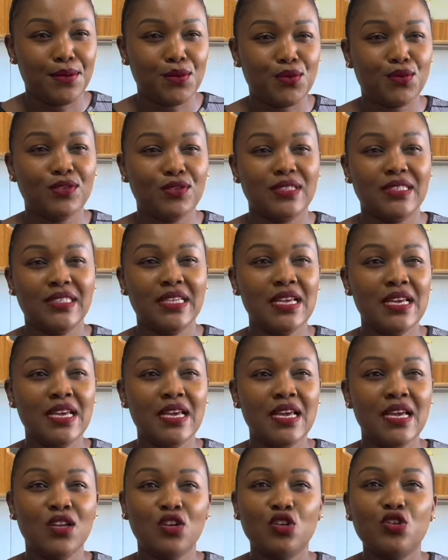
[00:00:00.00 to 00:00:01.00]
because
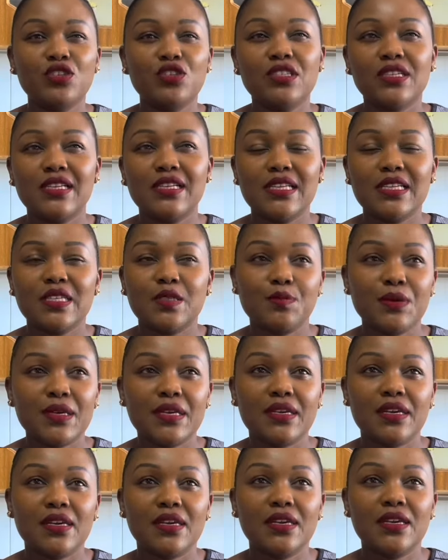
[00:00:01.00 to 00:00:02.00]
logically
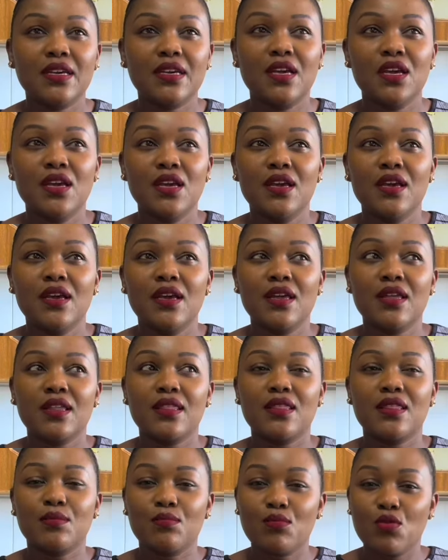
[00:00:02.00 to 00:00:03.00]
speaking
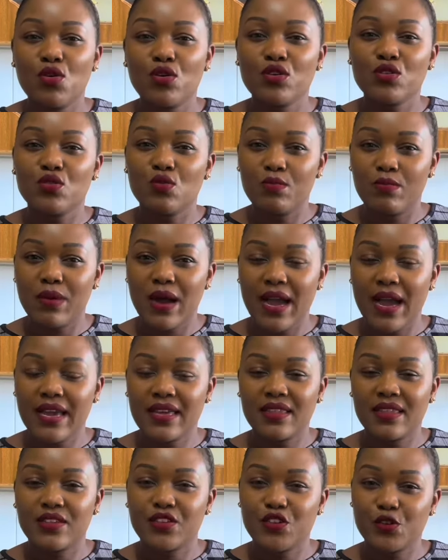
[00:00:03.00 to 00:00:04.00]
the more you
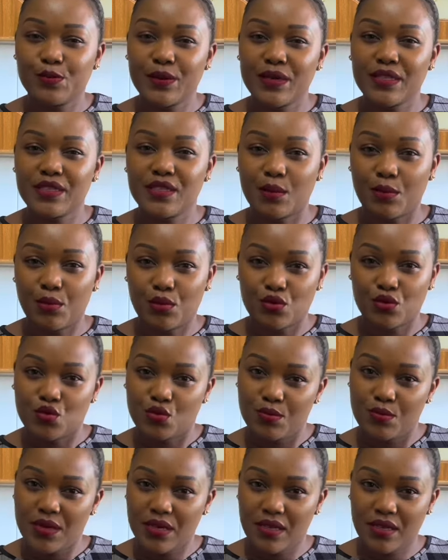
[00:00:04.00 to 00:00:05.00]
buy, the cheaper it's supposed
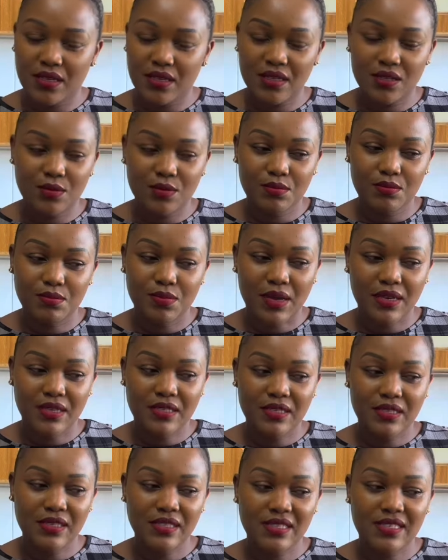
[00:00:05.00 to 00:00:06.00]
to be. But
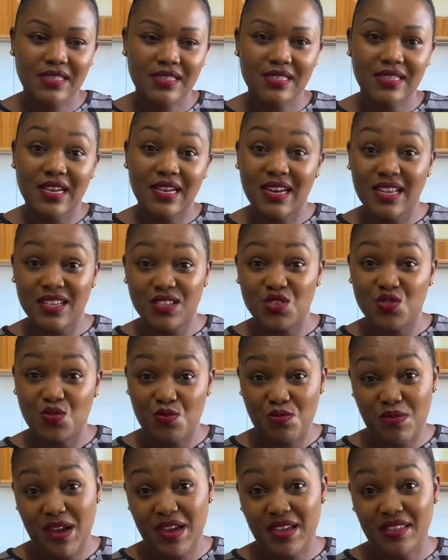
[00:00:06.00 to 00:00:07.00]
it's the less you
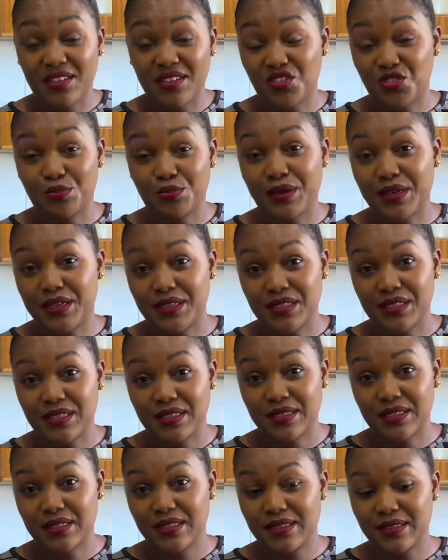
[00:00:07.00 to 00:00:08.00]
buy, the cheaper it
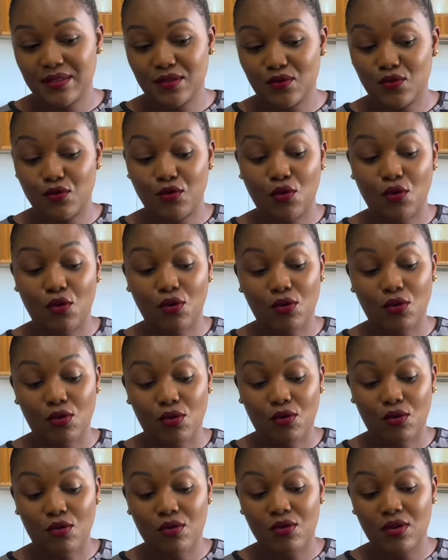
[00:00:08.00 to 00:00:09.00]
is
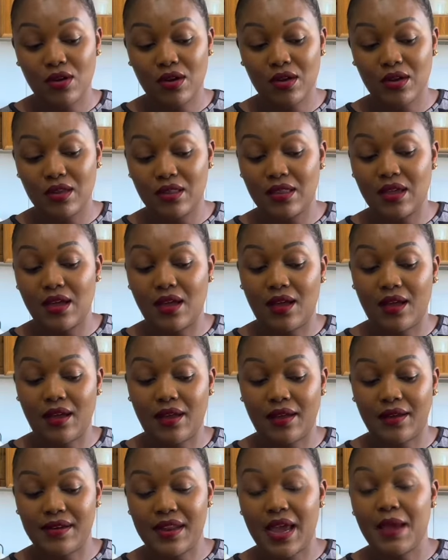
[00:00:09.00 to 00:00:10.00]
for the
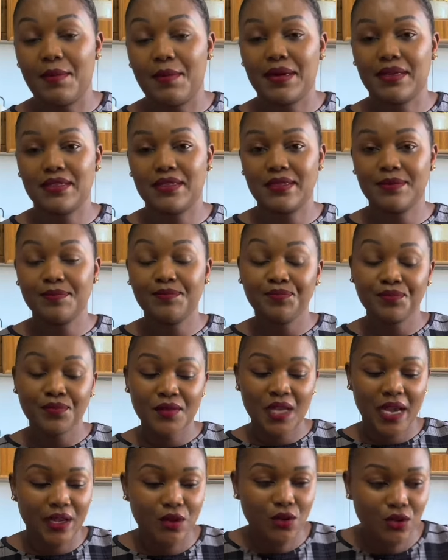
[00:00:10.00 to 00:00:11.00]
uh, diapers.
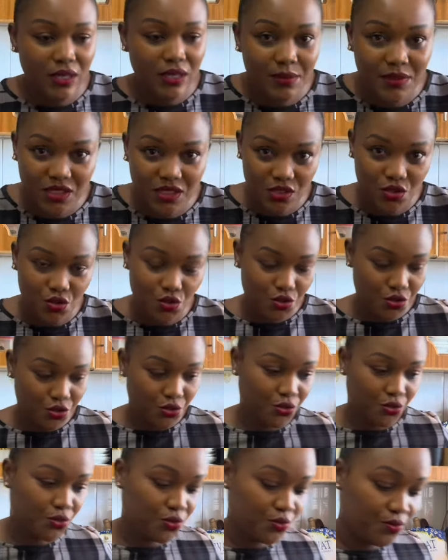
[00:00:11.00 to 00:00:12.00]
I got, let me just
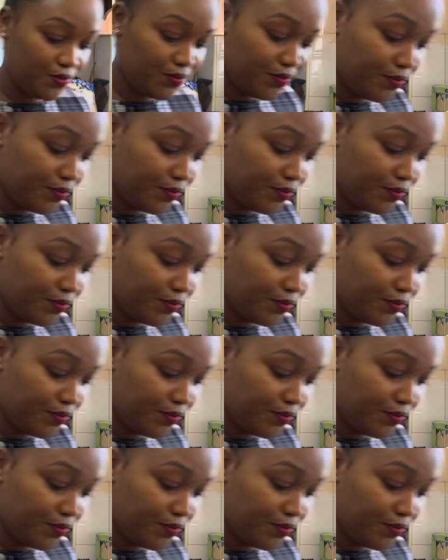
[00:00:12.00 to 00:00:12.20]
show you.